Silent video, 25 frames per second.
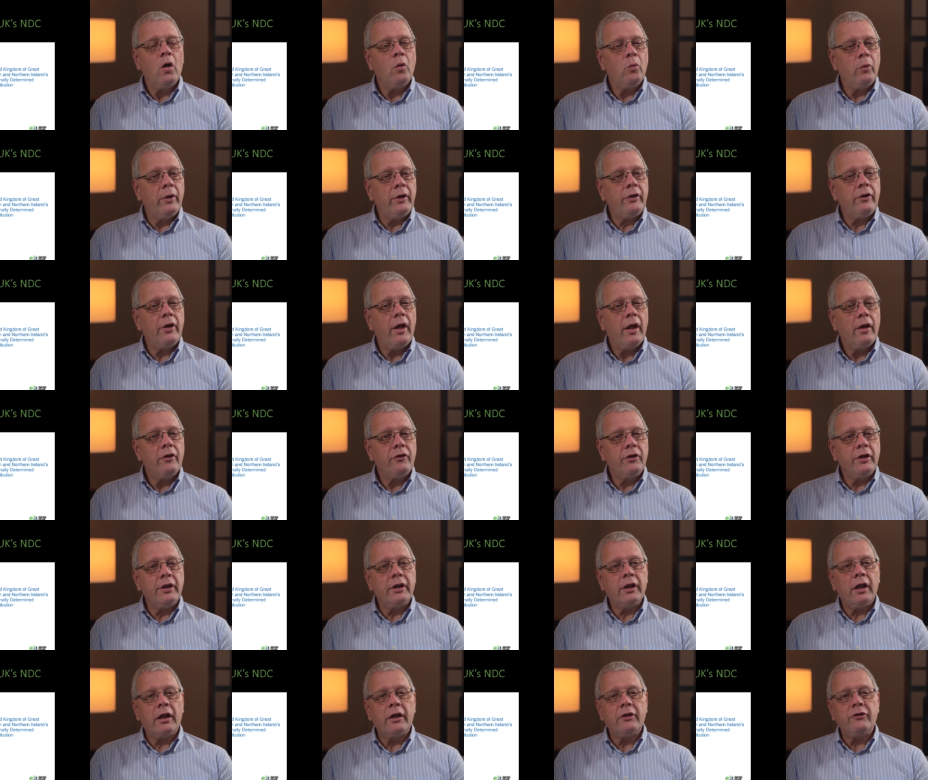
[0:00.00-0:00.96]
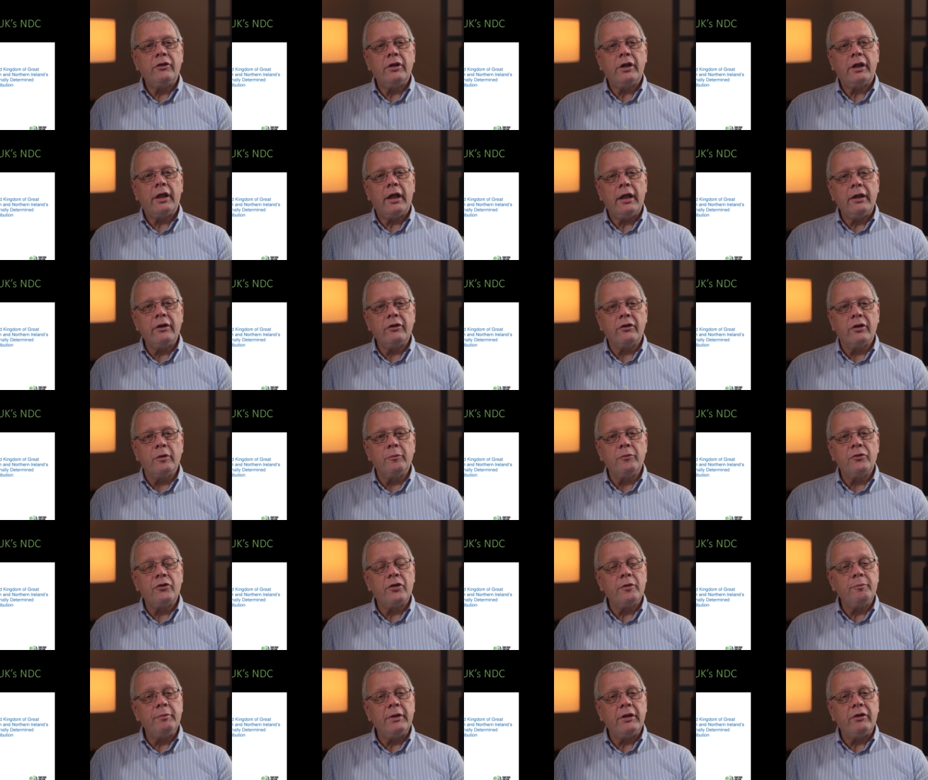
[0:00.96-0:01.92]
with the United Kingdom
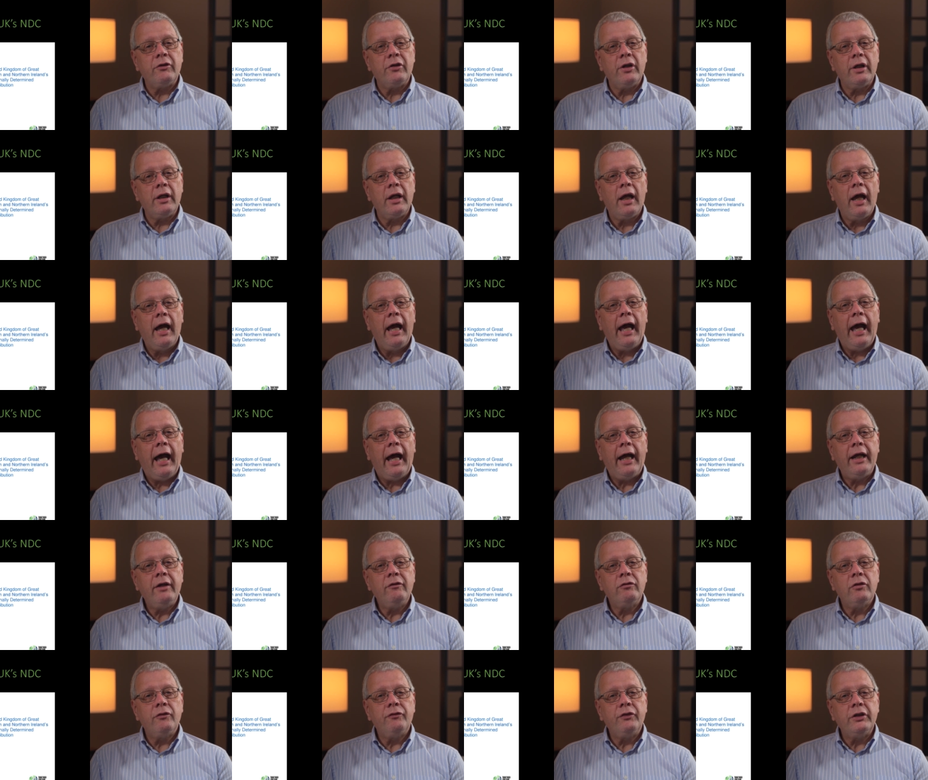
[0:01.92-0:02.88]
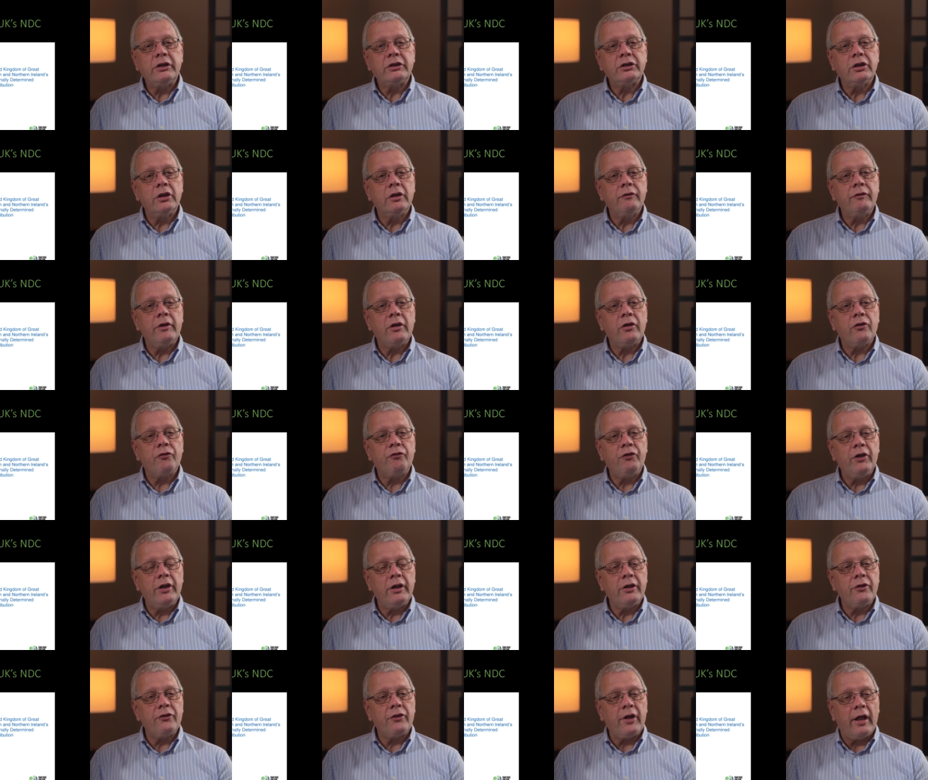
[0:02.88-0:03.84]
submitting a revision of its
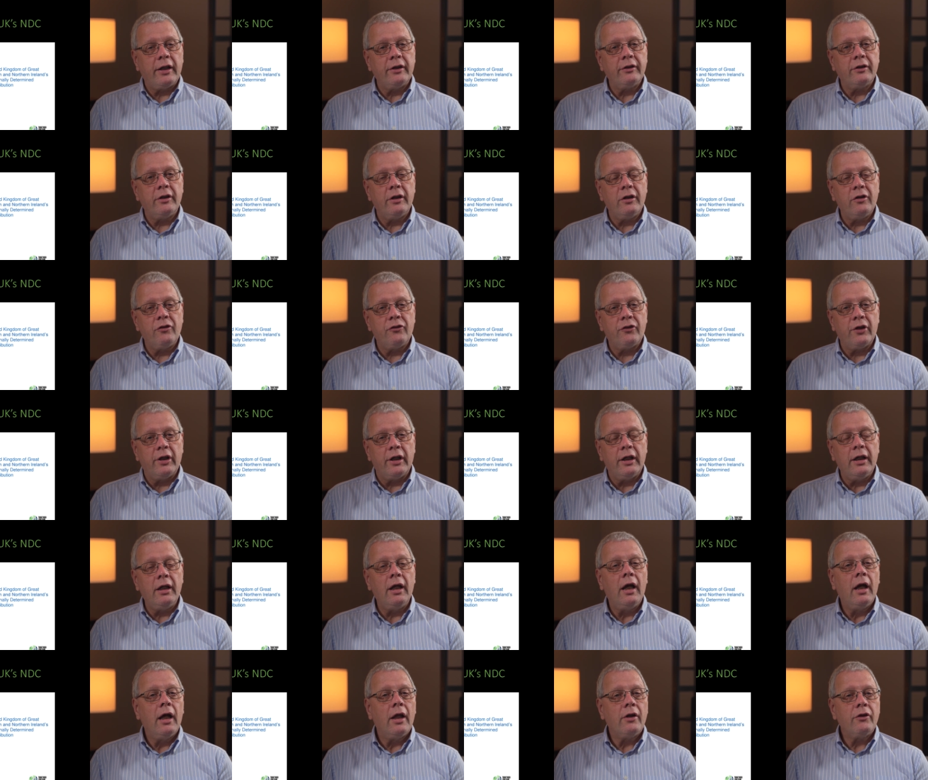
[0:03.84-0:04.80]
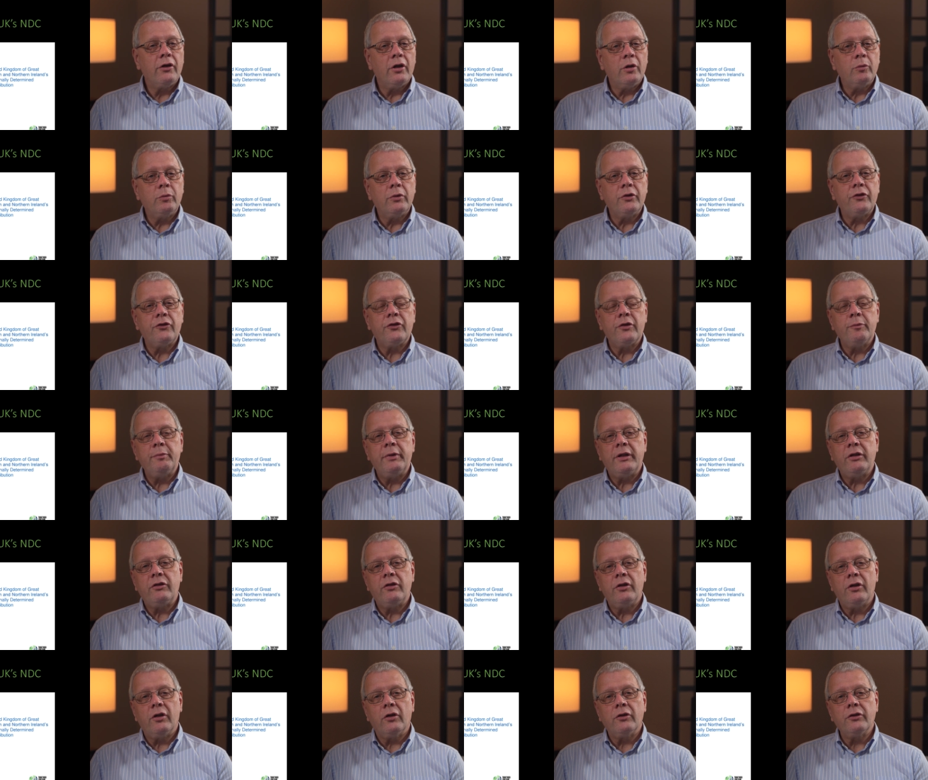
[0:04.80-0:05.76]
first NDC that was
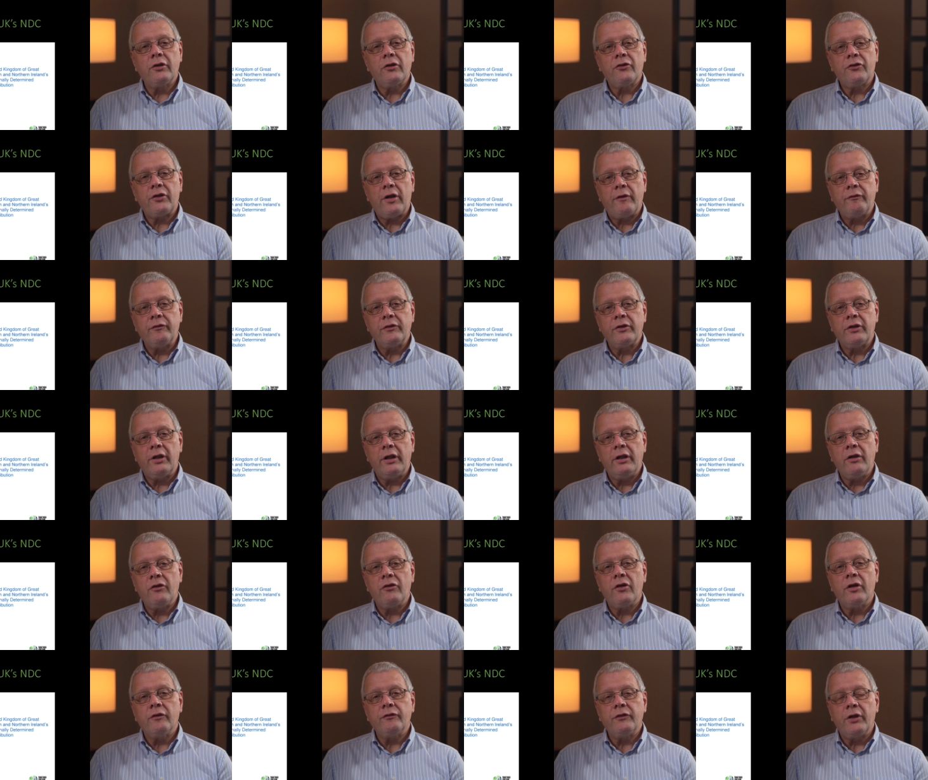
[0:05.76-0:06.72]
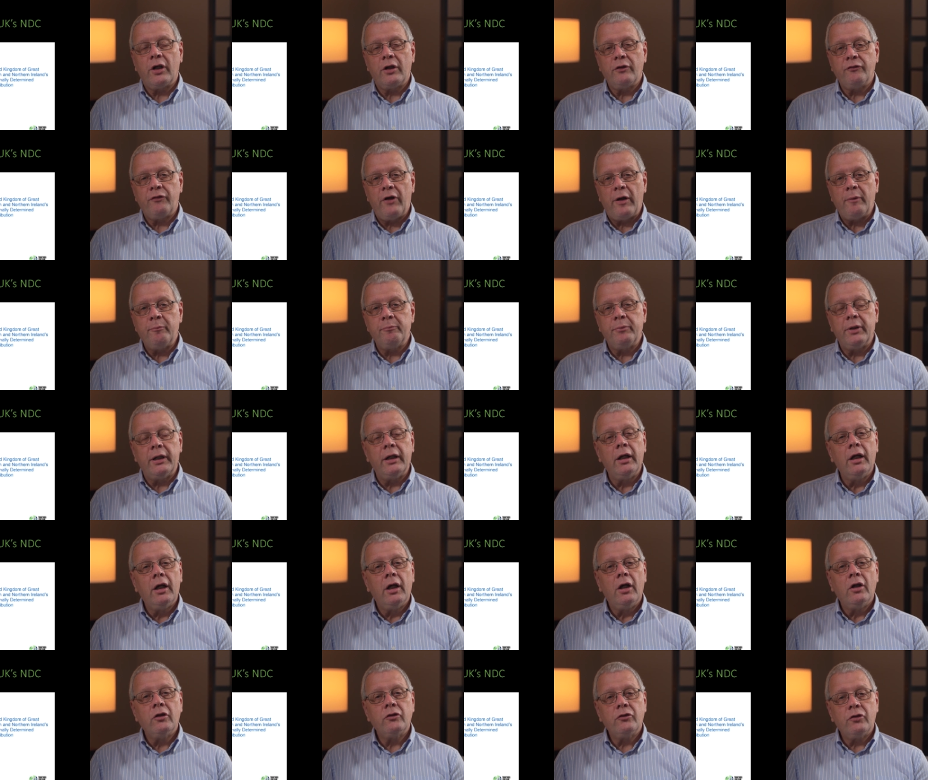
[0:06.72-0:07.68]
submitted on the 17th of November
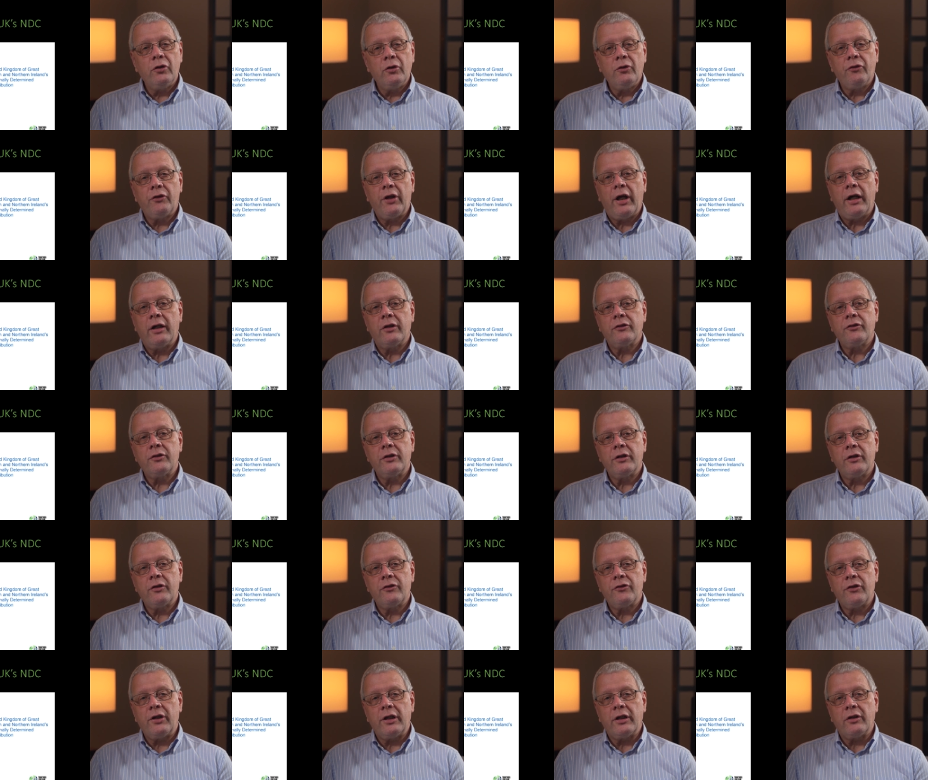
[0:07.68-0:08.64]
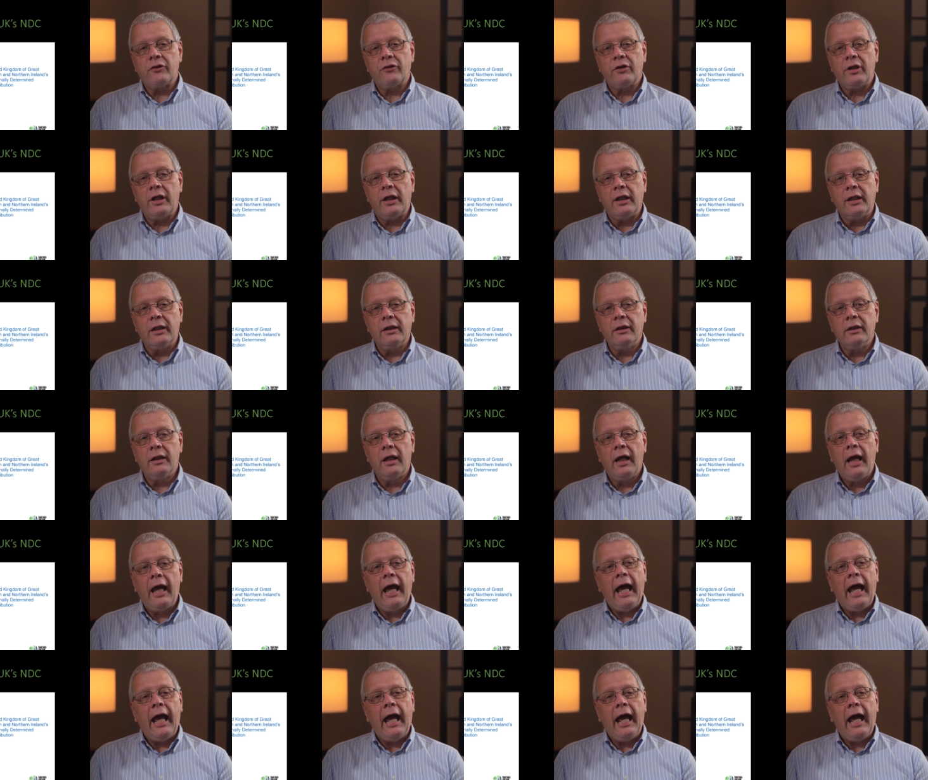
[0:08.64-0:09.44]
2016